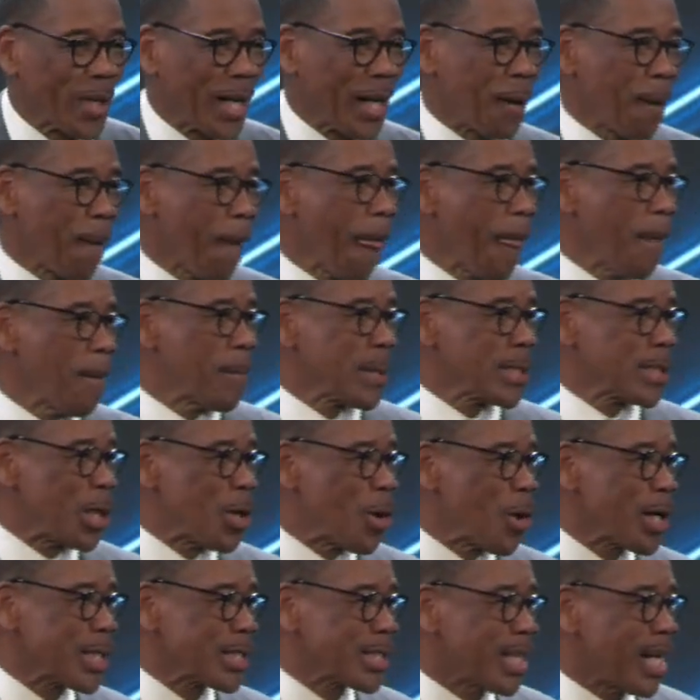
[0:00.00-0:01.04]
right. But as
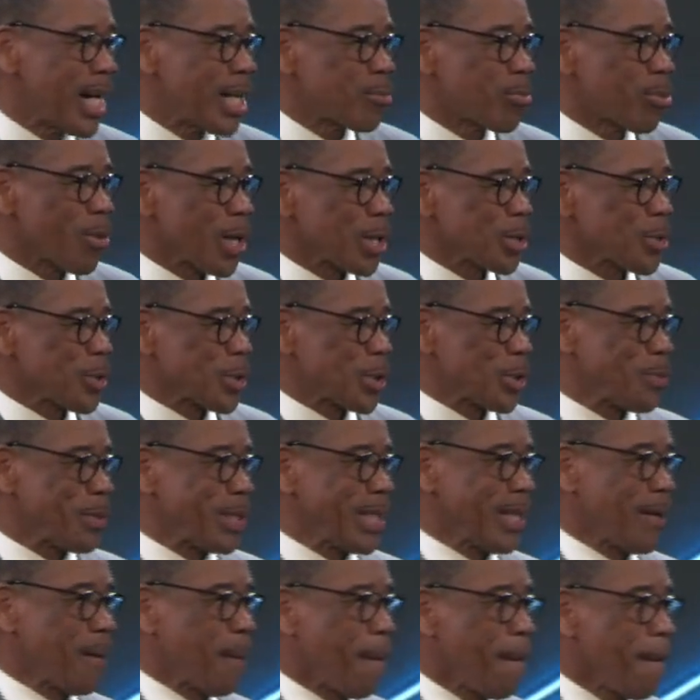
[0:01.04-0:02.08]
long as God prospers
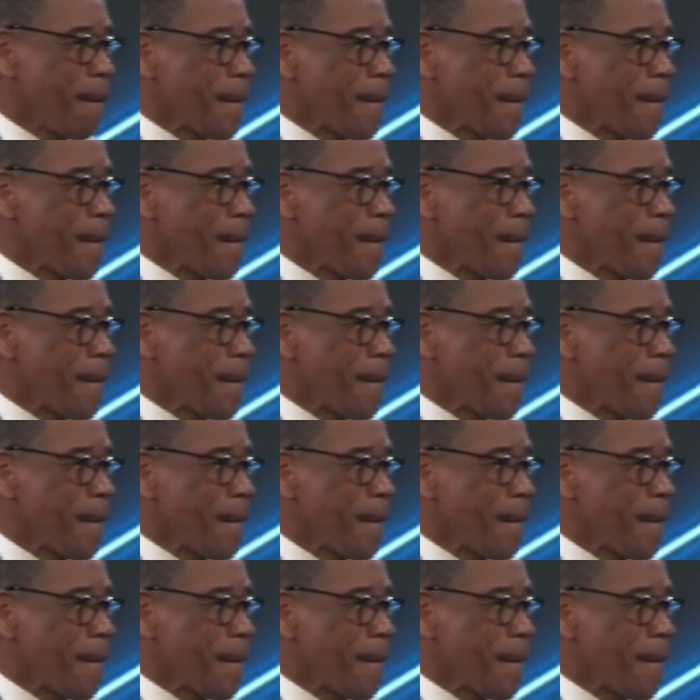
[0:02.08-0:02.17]
me,